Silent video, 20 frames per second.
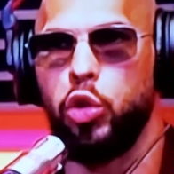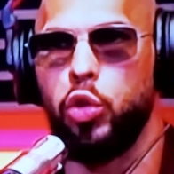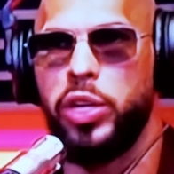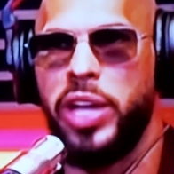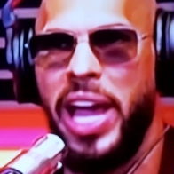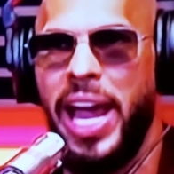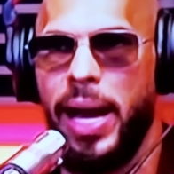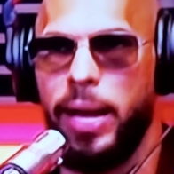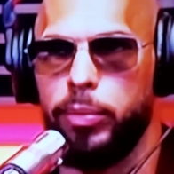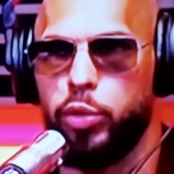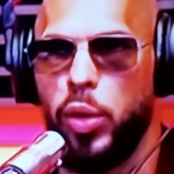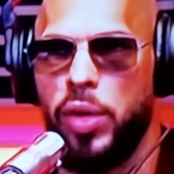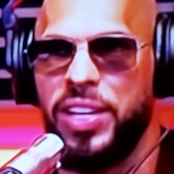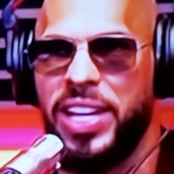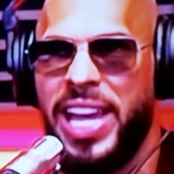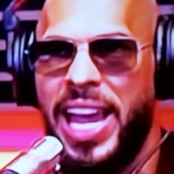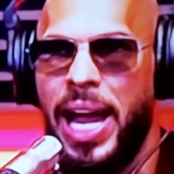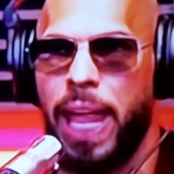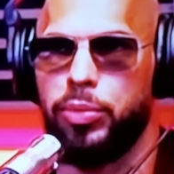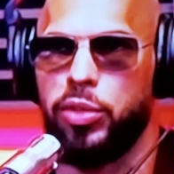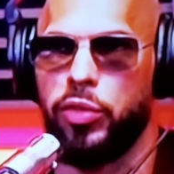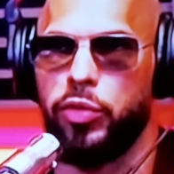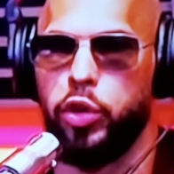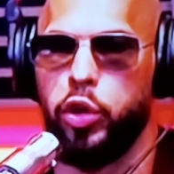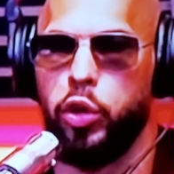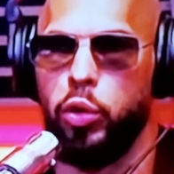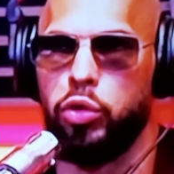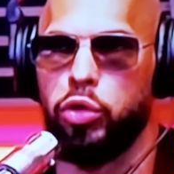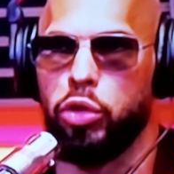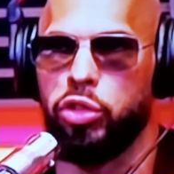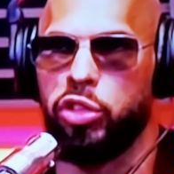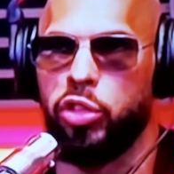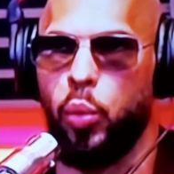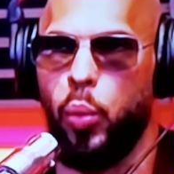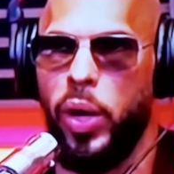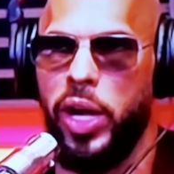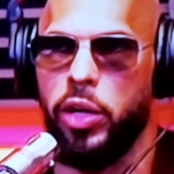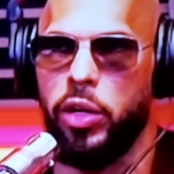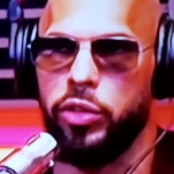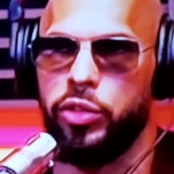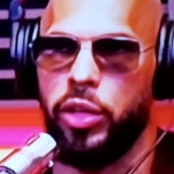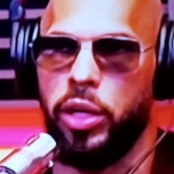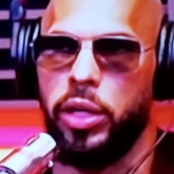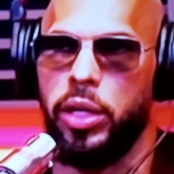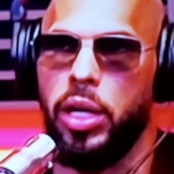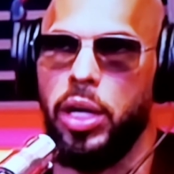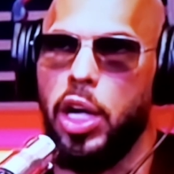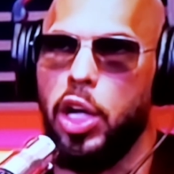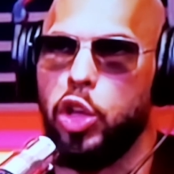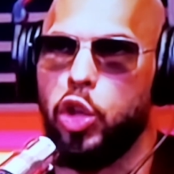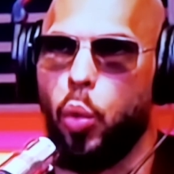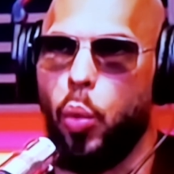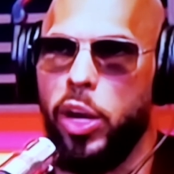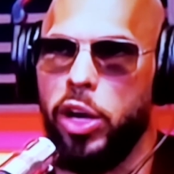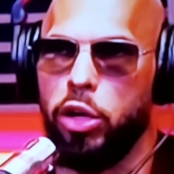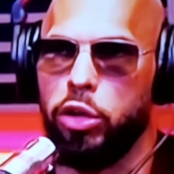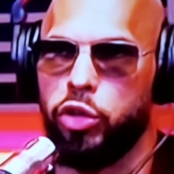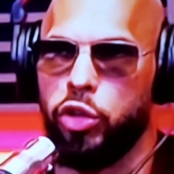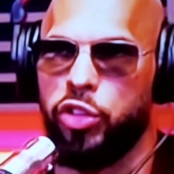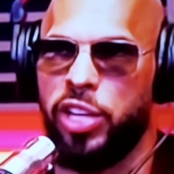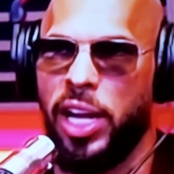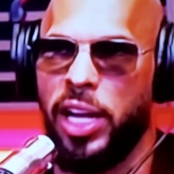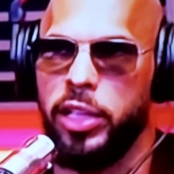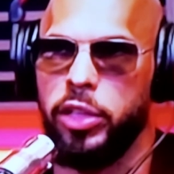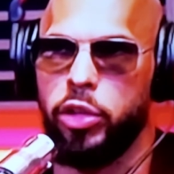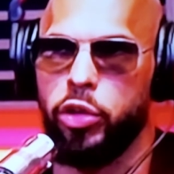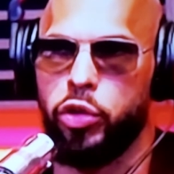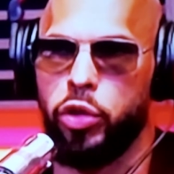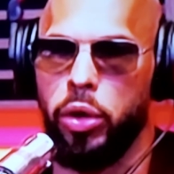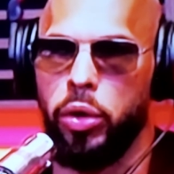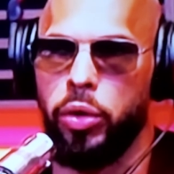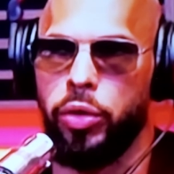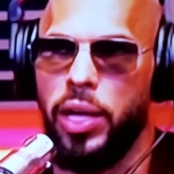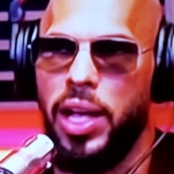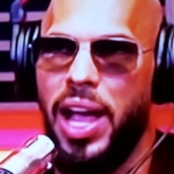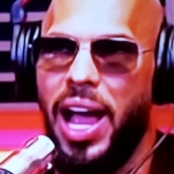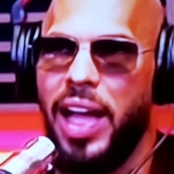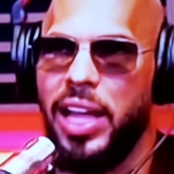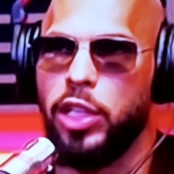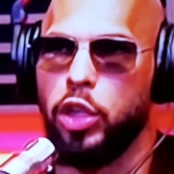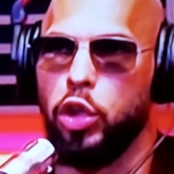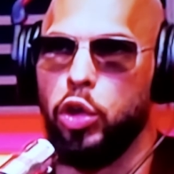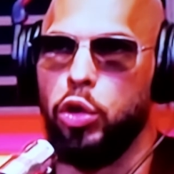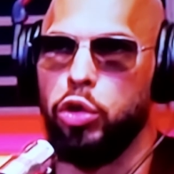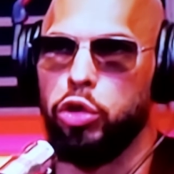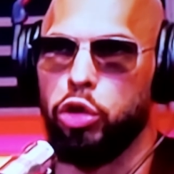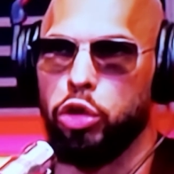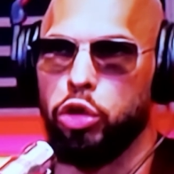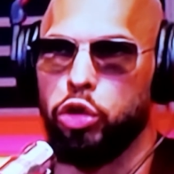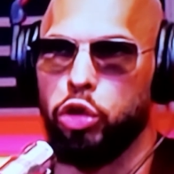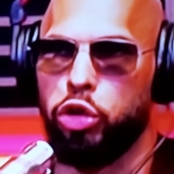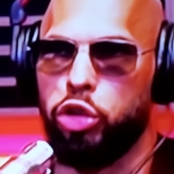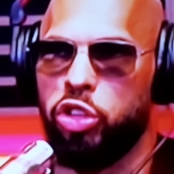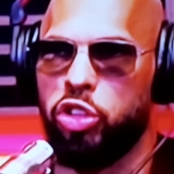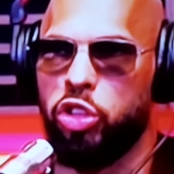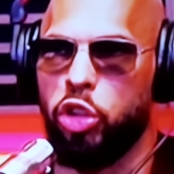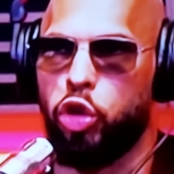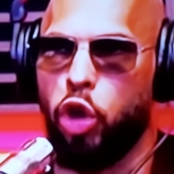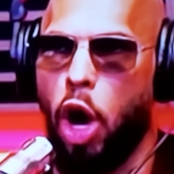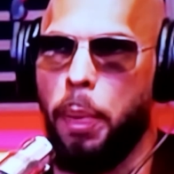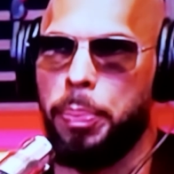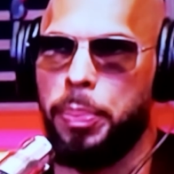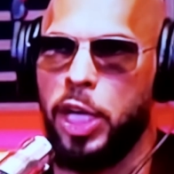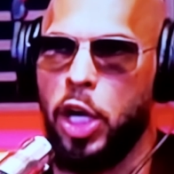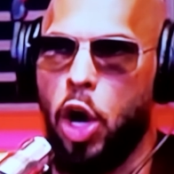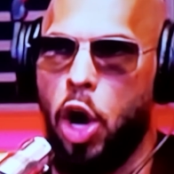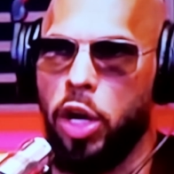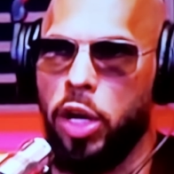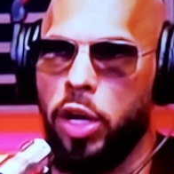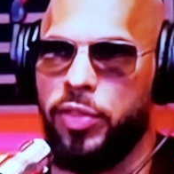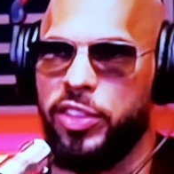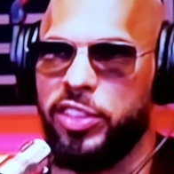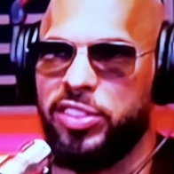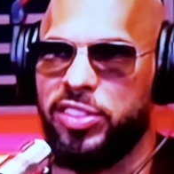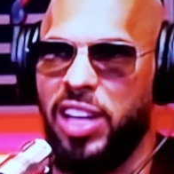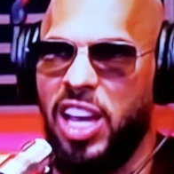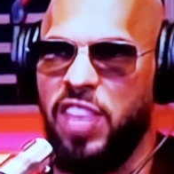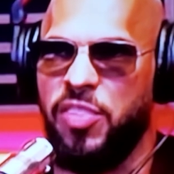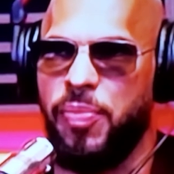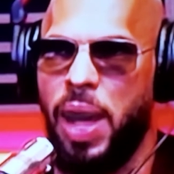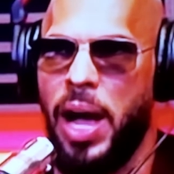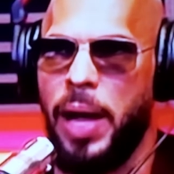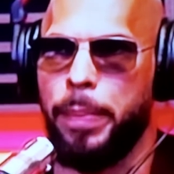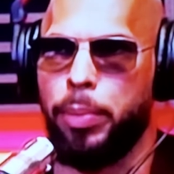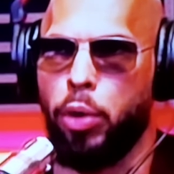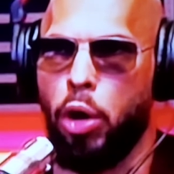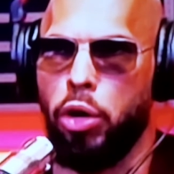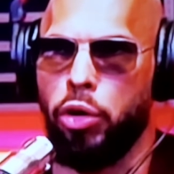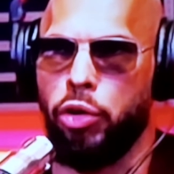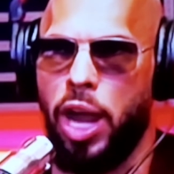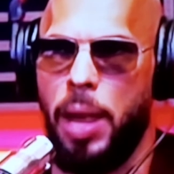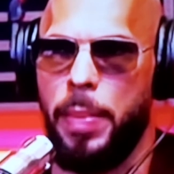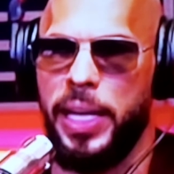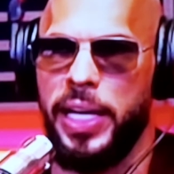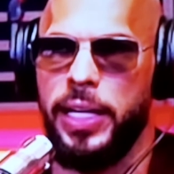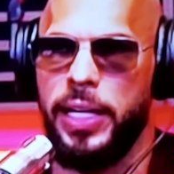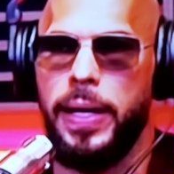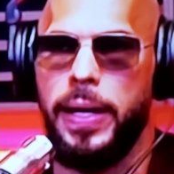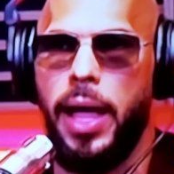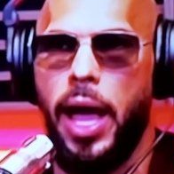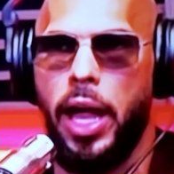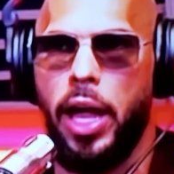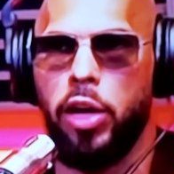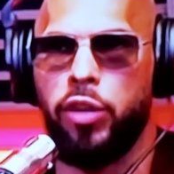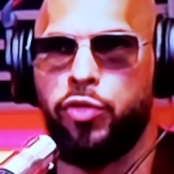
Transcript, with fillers: but its two camps, be the camps of losers and winners, and the winners are telling the truth, and the losers are just adopting all of the slave mind programming.